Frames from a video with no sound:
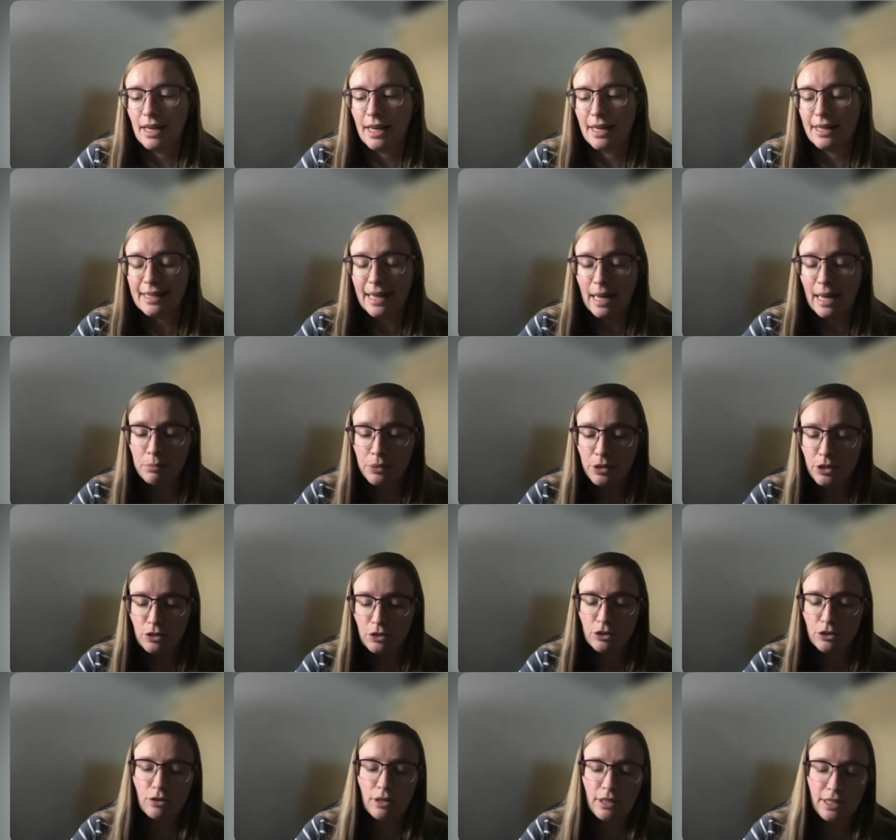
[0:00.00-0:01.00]
And it hampers
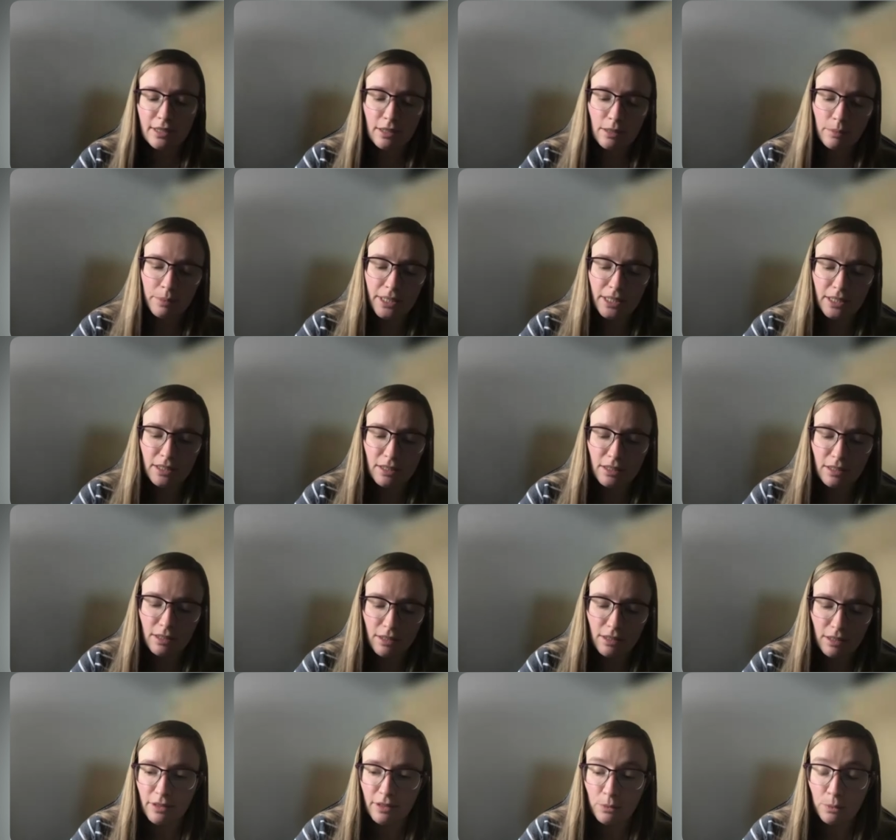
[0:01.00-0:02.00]
also a little bit
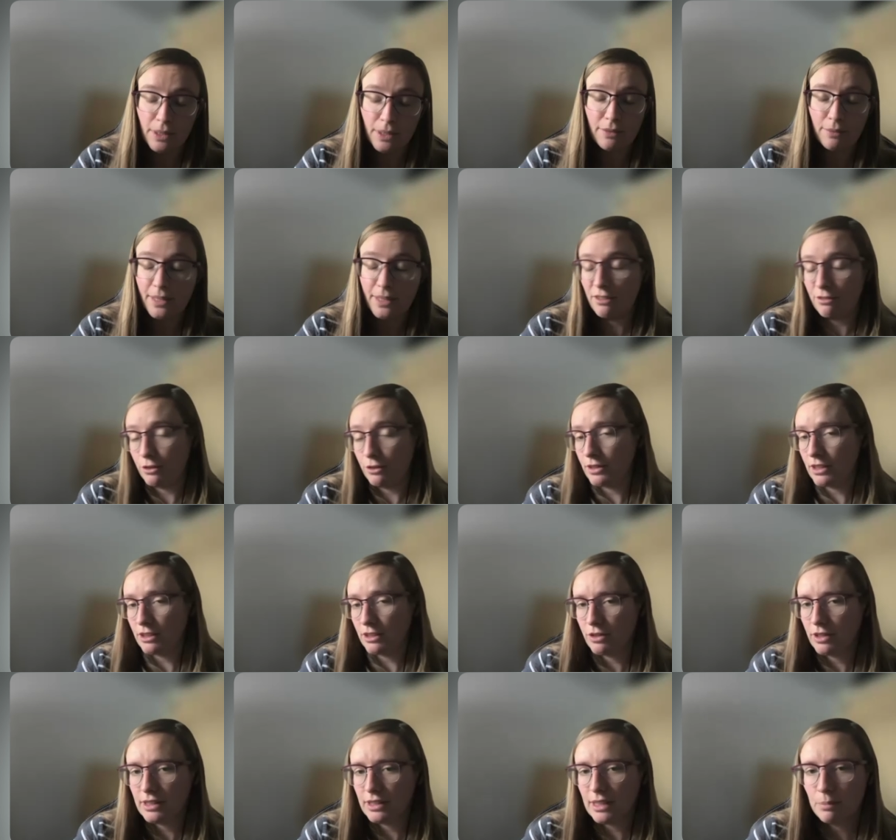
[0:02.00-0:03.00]
what I've
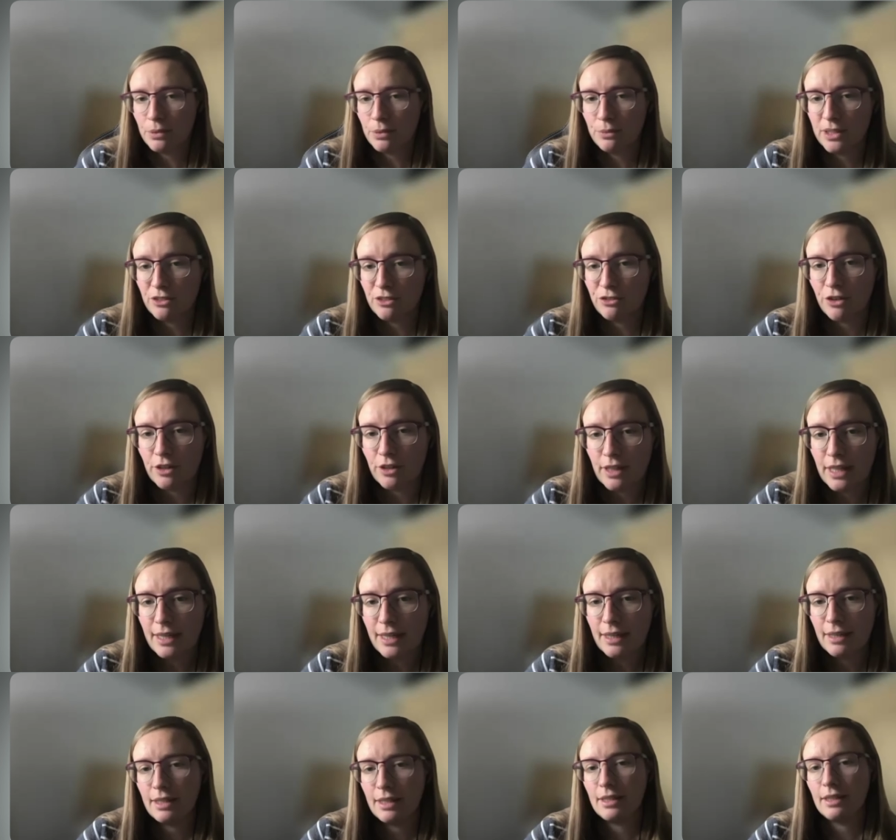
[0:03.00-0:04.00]
noticed, for example, with
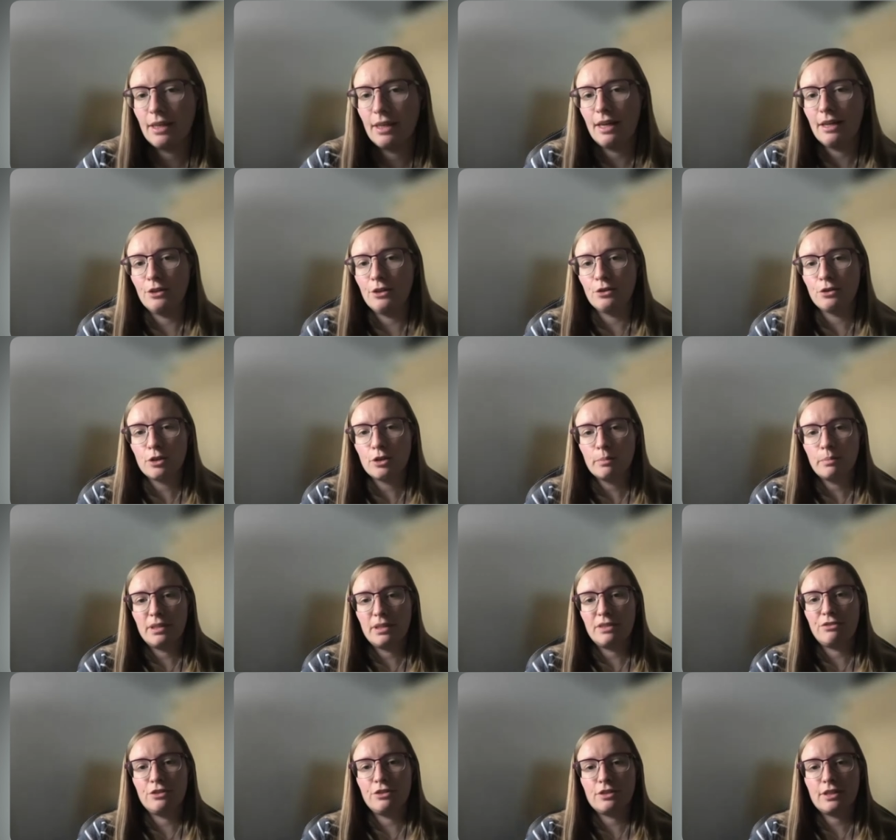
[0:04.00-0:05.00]
funding in Europe.
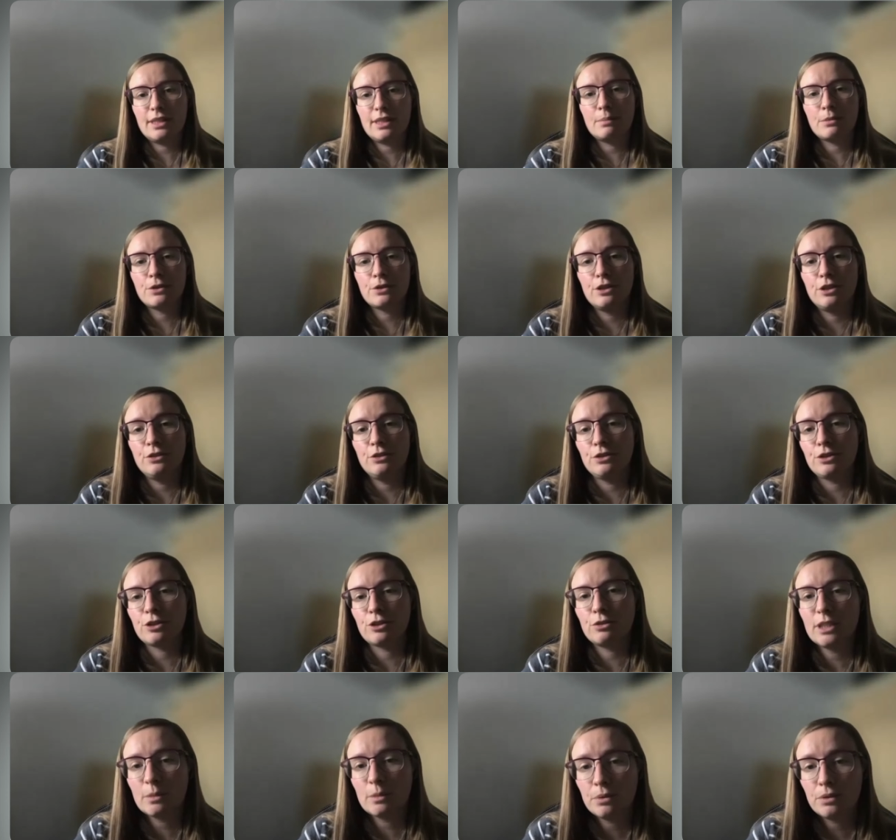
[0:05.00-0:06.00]
If you say, I'm going to use
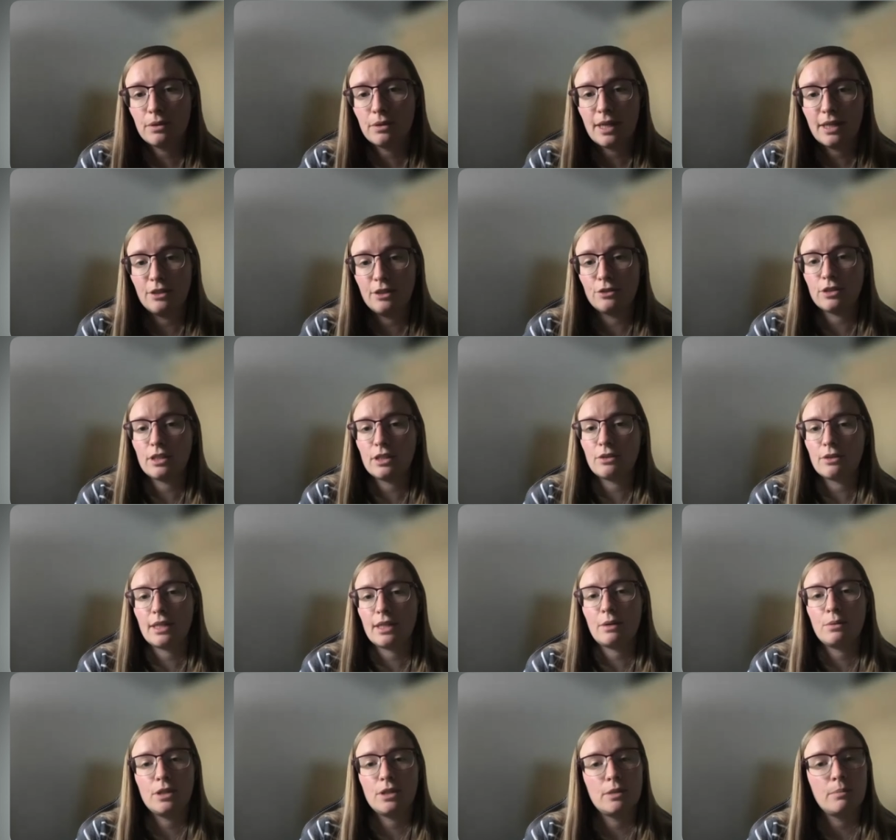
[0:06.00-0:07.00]
CRISPR, and you say,
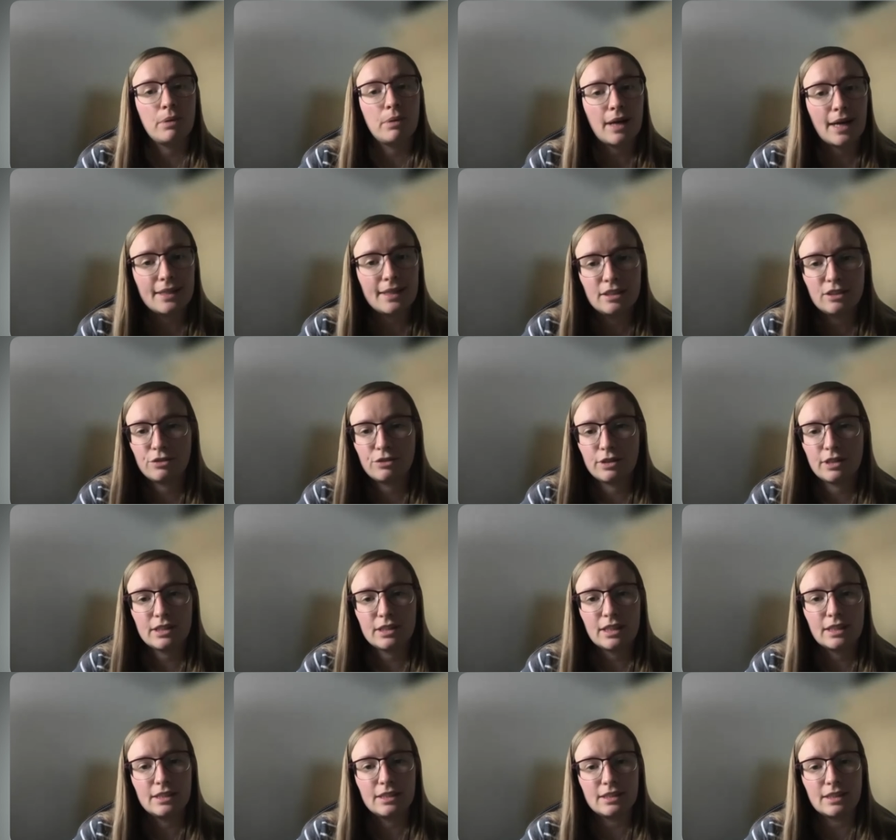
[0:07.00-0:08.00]
okay, I want to apply this for
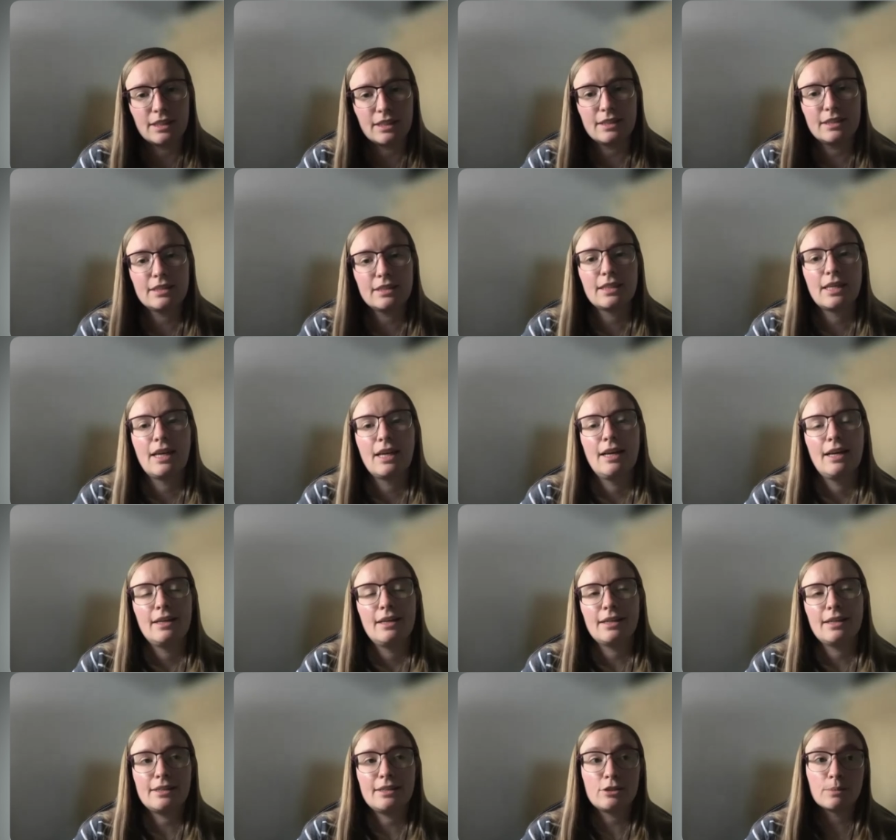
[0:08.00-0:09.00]
this and this and this,
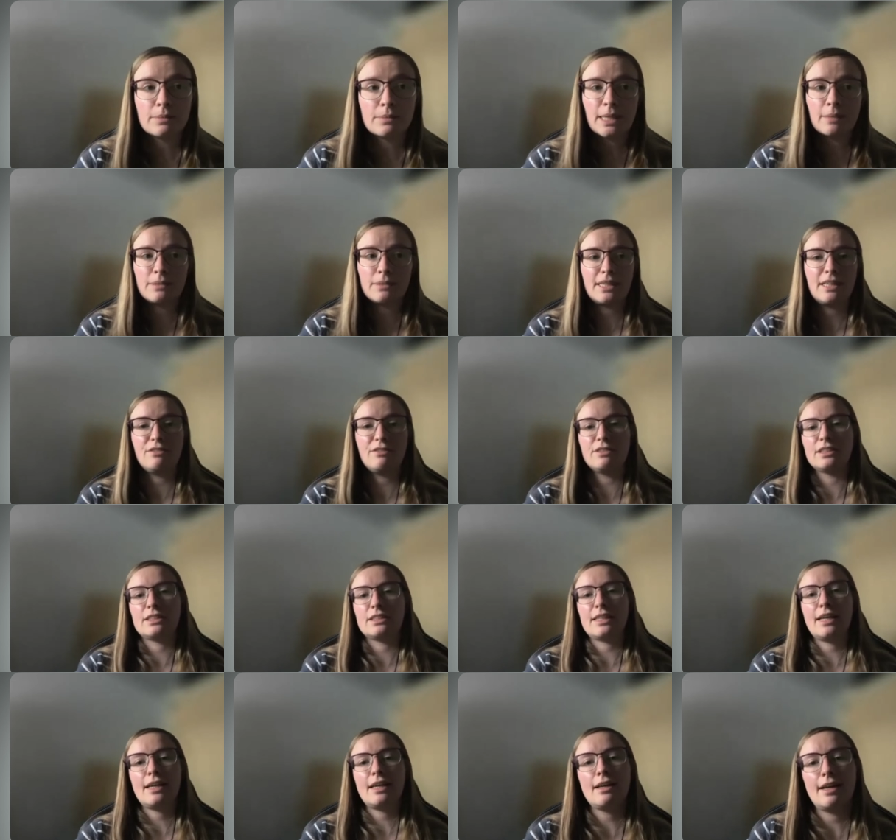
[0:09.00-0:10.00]
but sometimes they even
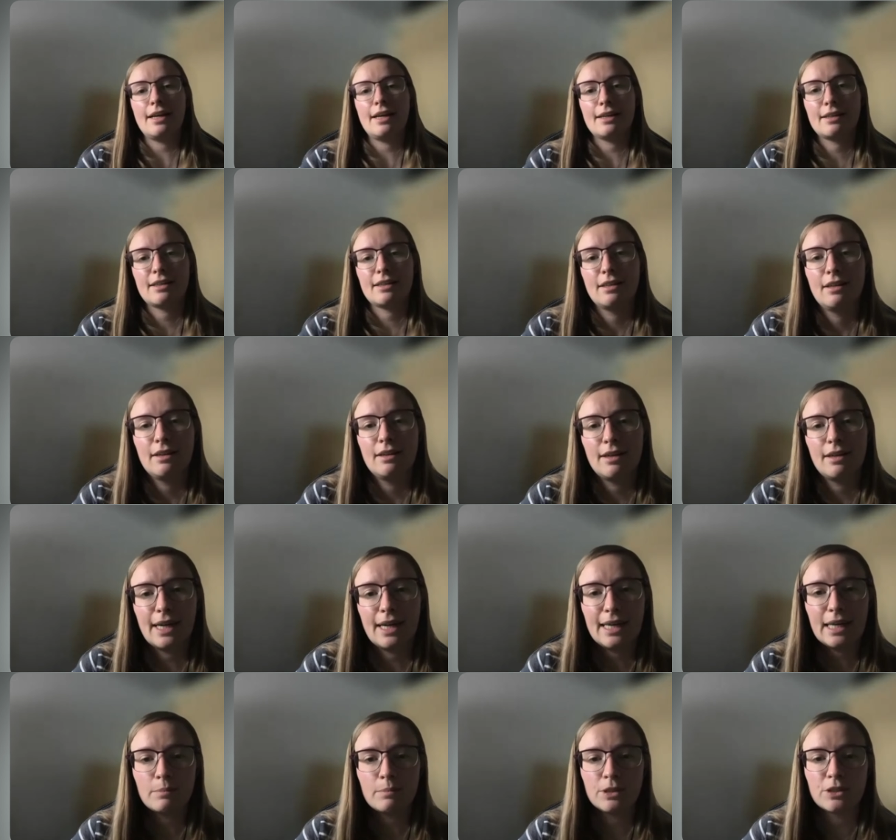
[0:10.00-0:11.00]
say like,
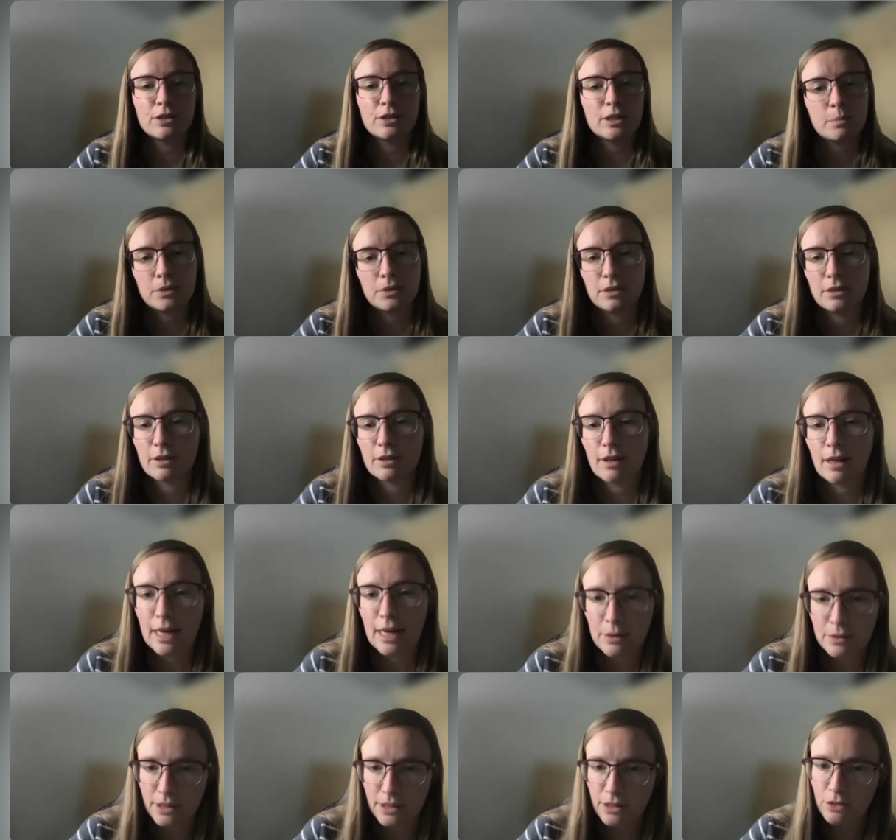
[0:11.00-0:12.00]
yeah, but CRISPR is not
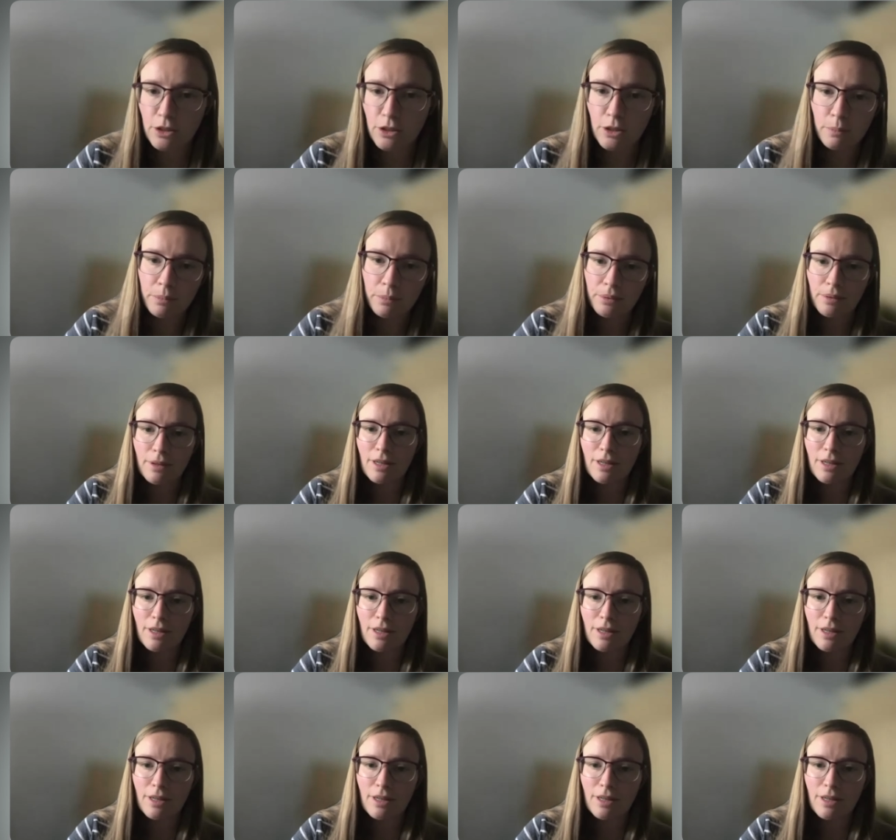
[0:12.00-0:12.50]
allowed in Europe.